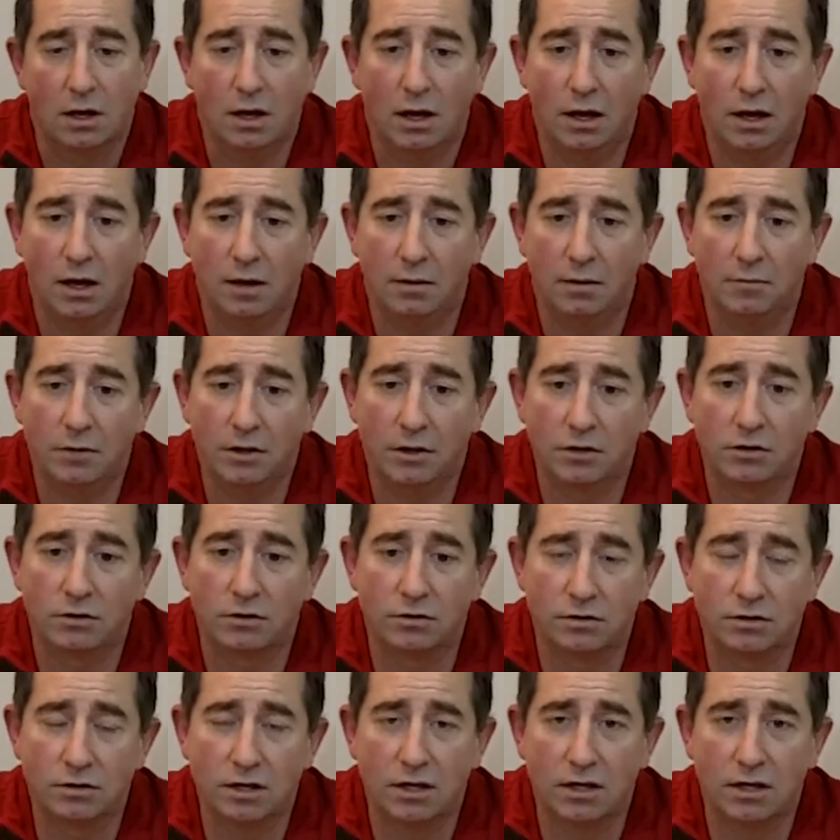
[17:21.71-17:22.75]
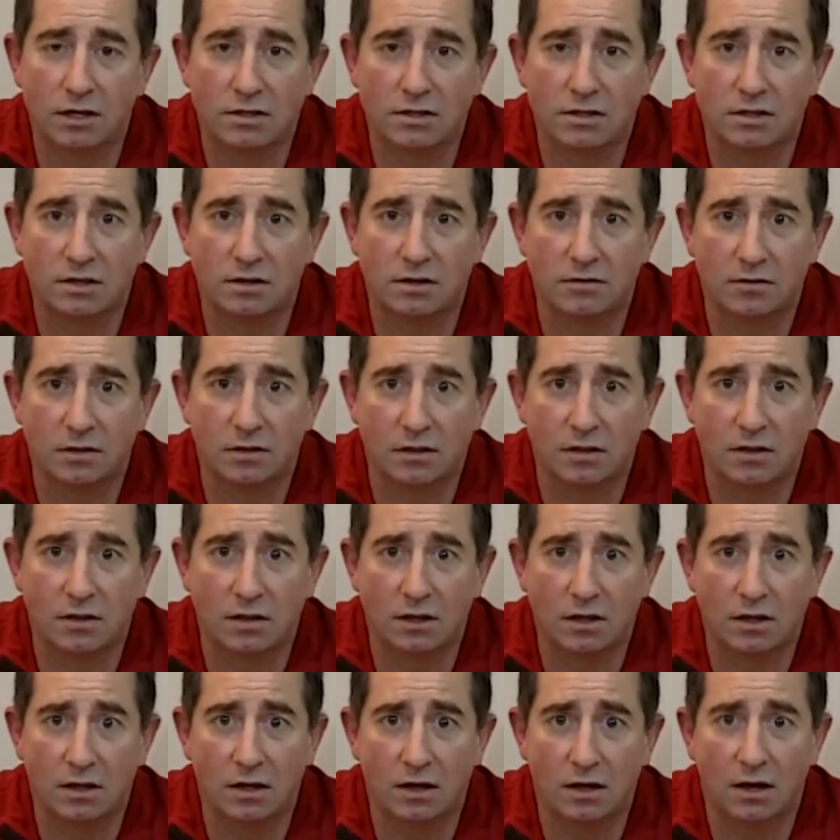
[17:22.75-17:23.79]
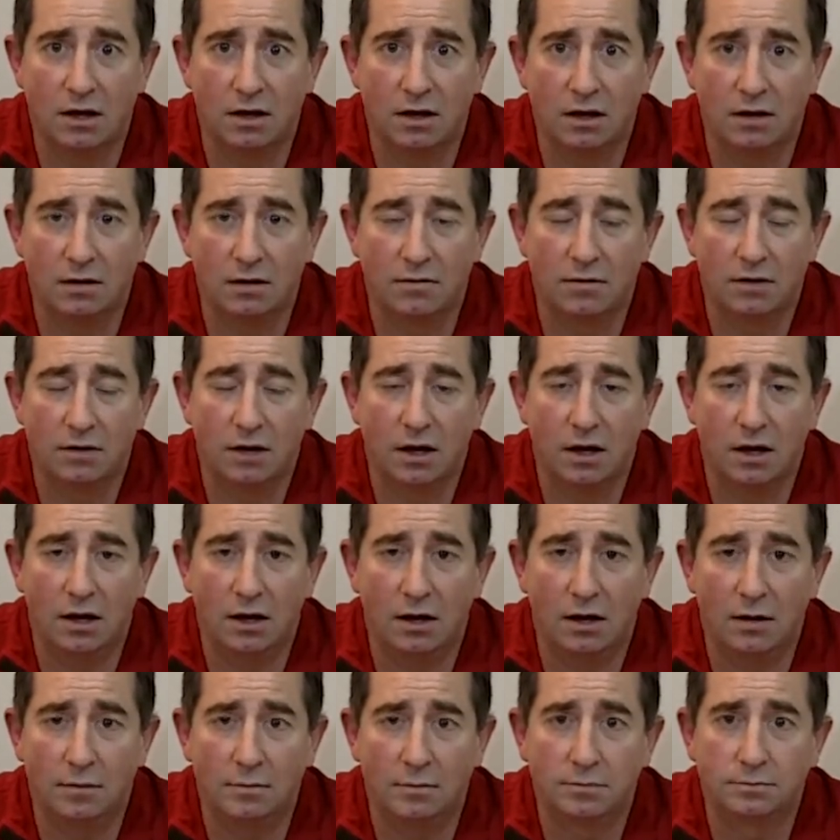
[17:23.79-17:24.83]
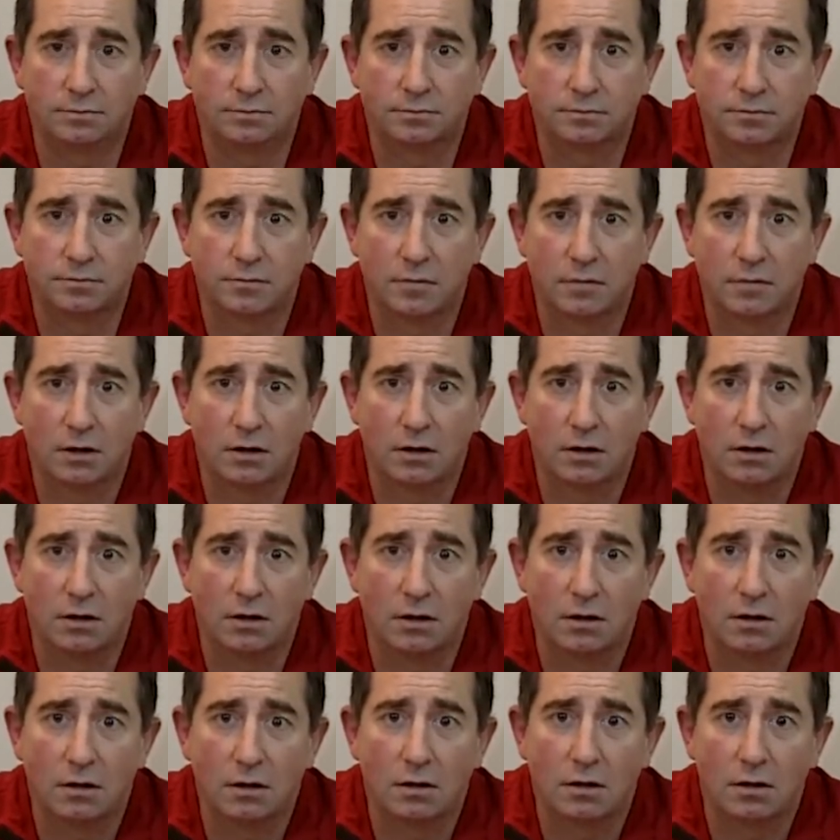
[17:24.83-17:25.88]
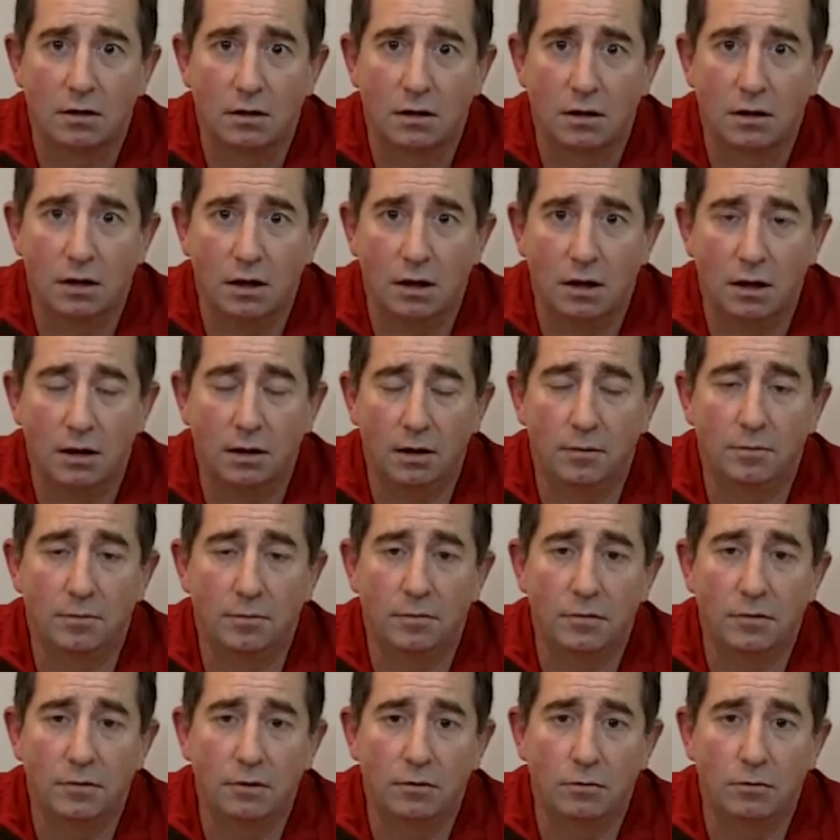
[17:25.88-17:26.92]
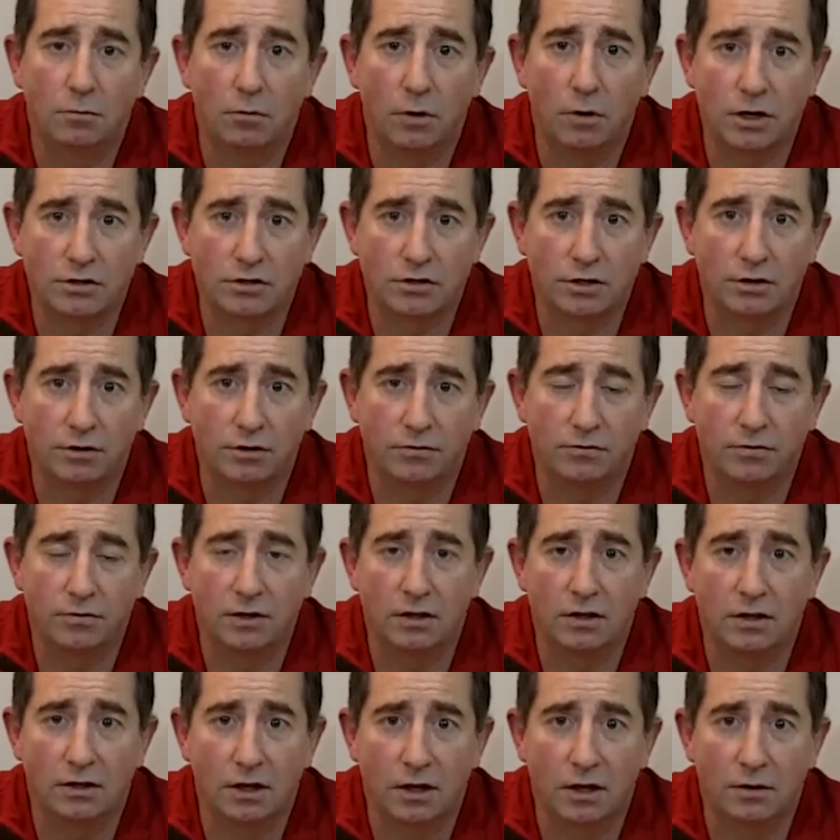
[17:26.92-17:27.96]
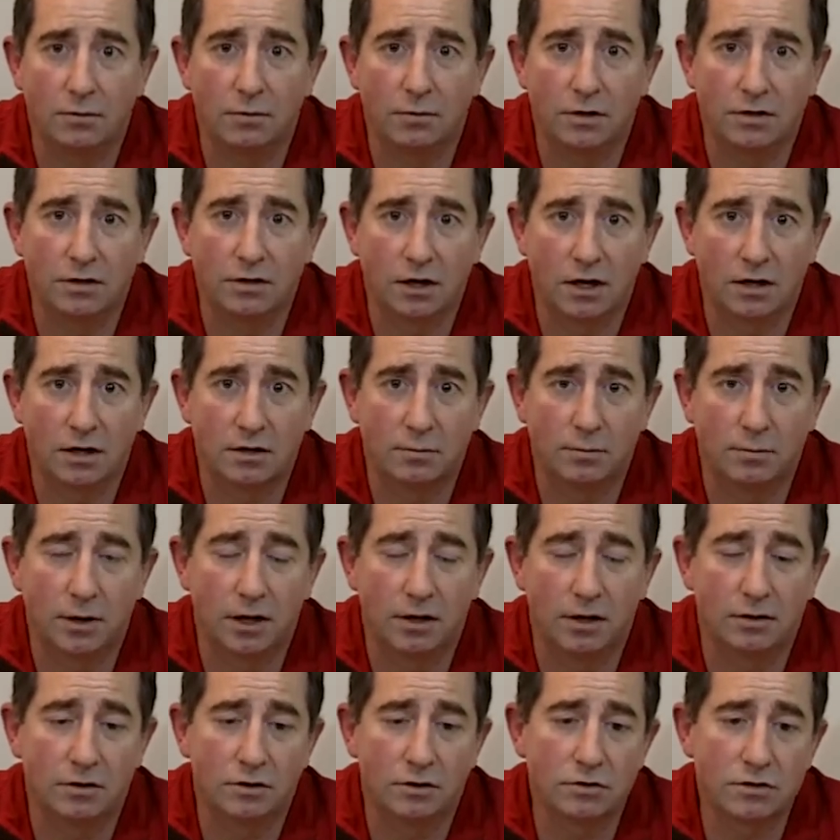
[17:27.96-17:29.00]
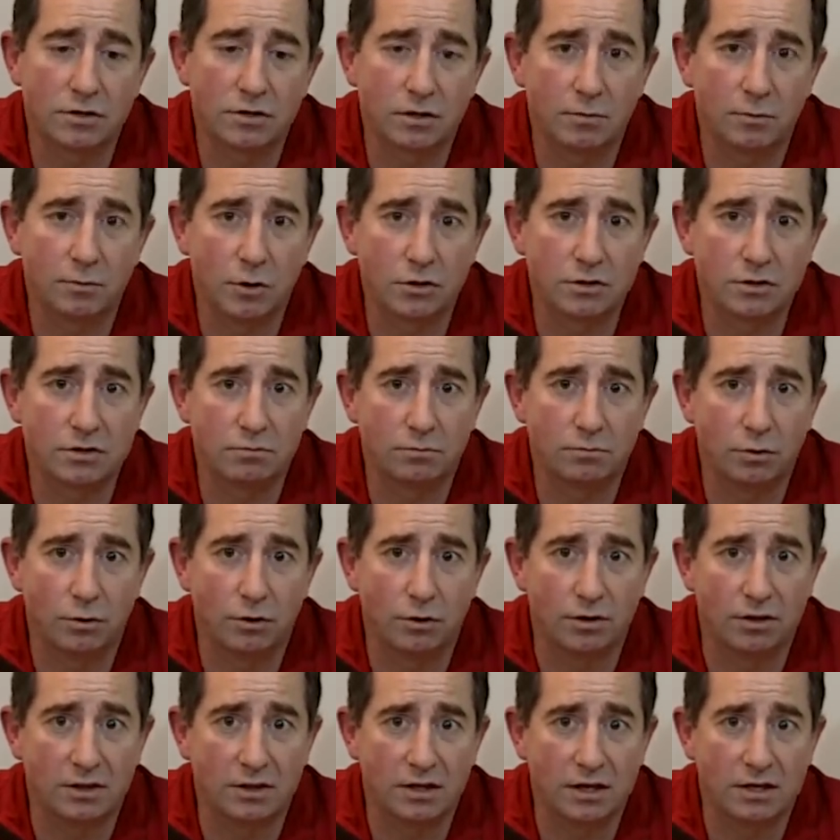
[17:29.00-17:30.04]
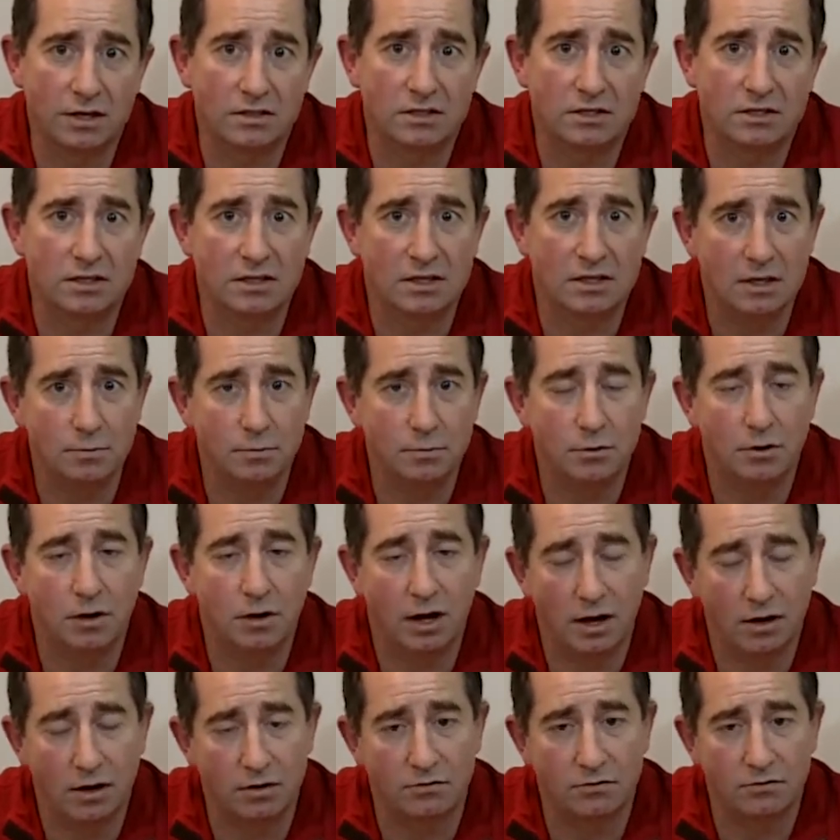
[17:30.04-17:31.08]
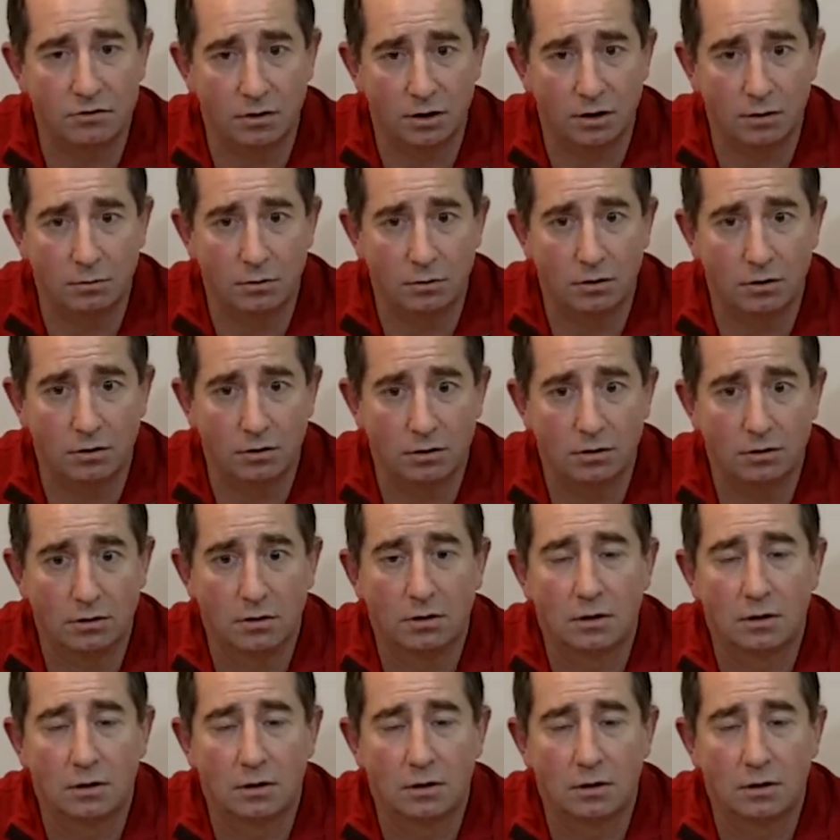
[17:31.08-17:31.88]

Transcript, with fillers: Um, the third thing is the, the uh, um, um, watching your feet like we talked about. Those are the most important things to keep you out of trouble.